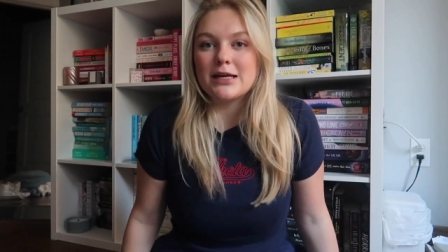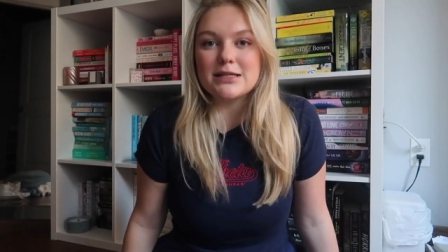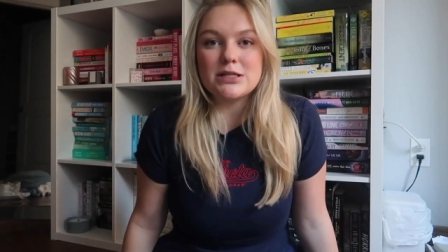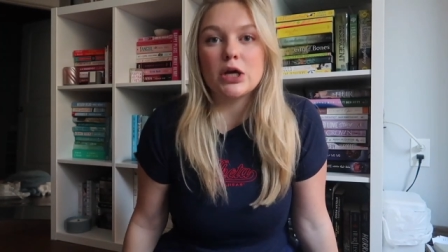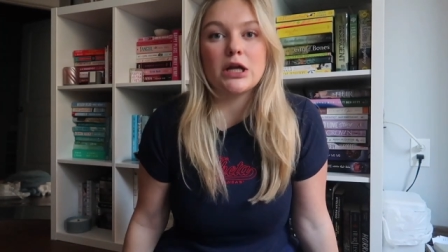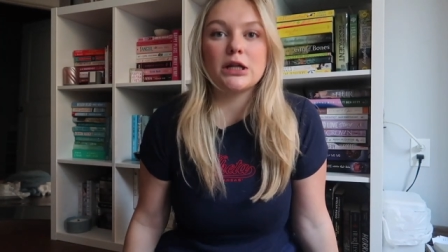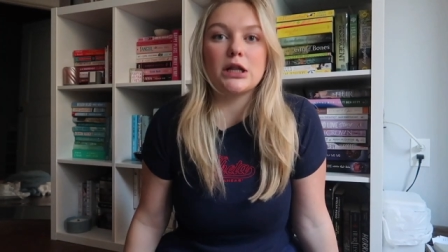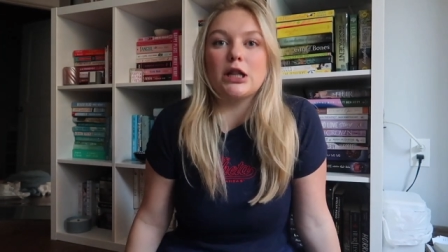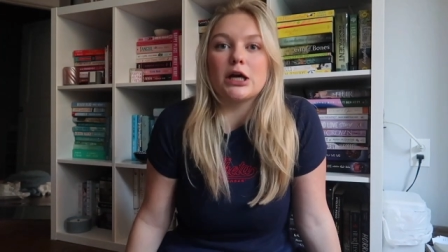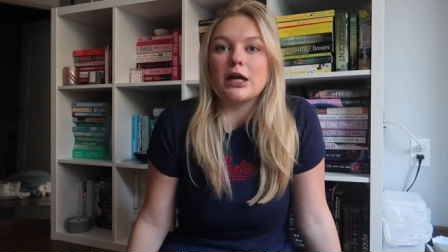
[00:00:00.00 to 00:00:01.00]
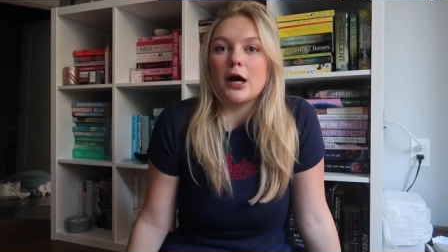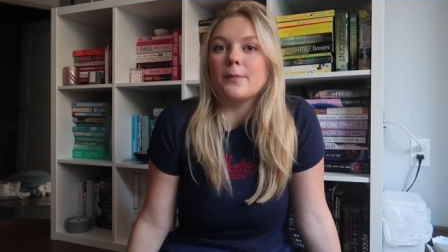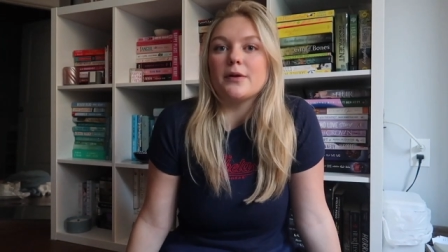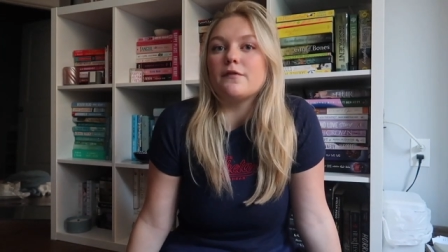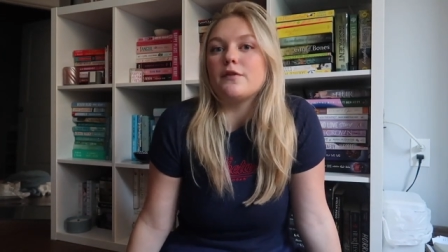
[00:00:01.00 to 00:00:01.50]
guess you can look it
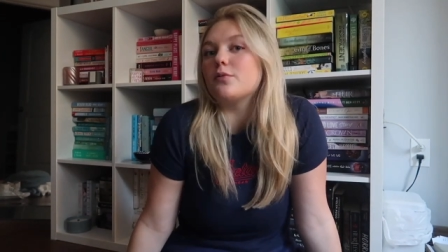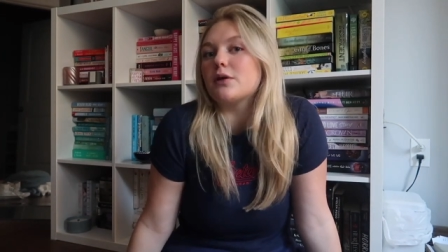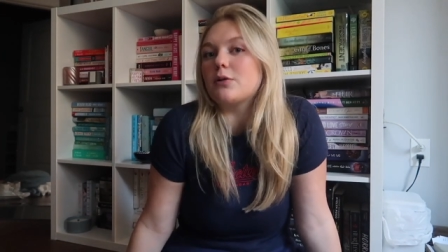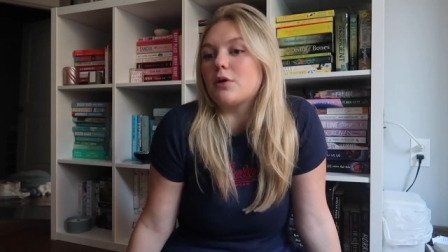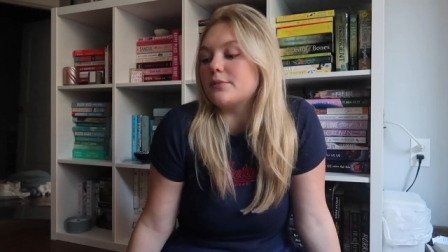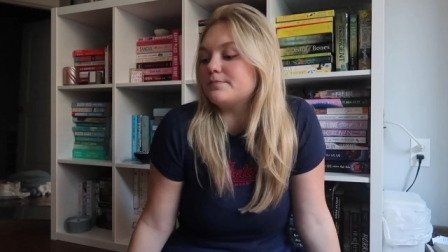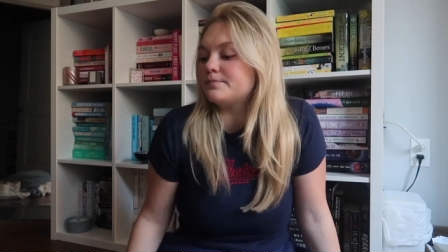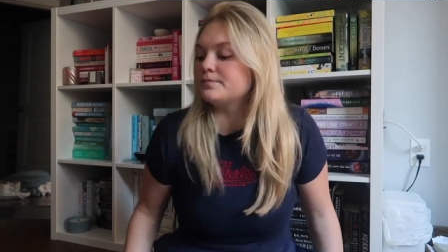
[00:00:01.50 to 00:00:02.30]
up if you really want.